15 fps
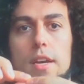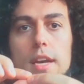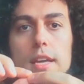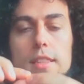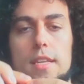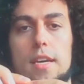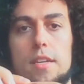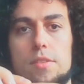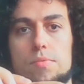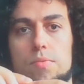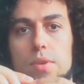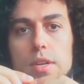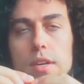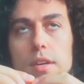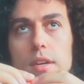and that is
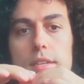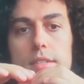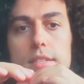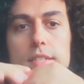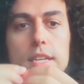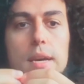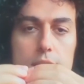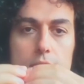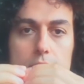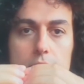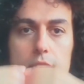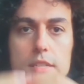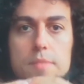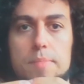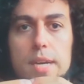where Sam is
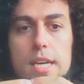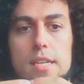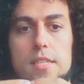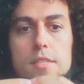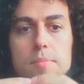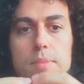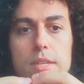at his best,